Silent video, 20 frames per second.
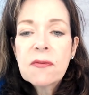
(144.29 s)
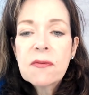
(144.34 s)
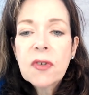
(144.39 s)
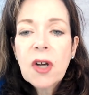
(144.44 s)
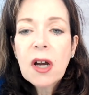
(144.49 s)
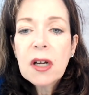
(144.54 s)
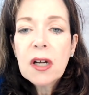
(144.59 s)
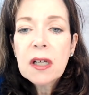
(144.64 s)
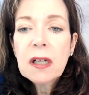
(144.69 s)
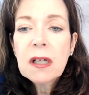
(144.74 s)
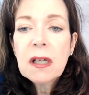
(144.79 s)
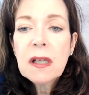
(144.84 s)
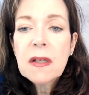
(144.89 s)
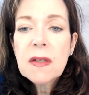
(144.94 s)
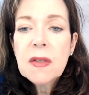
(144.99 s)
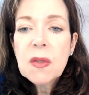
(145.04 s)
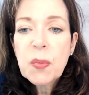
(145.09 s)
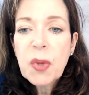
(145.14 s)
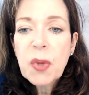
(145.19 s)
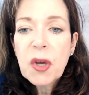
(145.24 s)
for
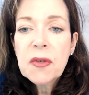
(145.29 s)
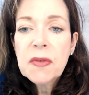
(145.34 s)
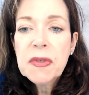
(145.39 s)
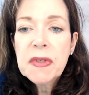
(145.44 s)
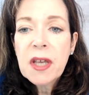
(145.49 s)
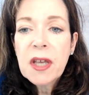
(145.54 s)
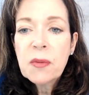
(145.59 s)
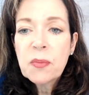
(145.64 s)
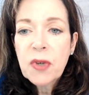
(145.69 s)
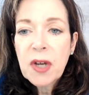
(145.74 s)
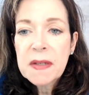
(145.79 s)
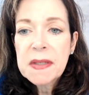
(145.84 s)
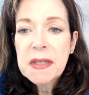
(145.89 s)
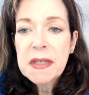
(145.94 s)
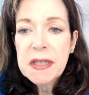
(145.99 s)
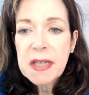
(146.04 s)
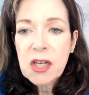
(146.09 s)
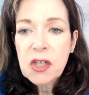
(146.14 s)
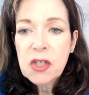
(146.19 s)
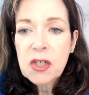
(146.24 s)
articles, posts, and
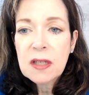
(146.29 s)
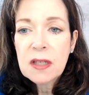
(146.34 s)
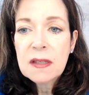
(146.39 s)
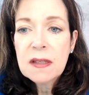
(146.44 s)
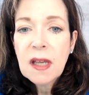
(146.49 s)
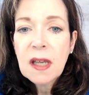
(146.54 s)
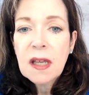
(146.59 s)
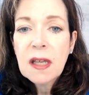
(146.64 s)
presentation.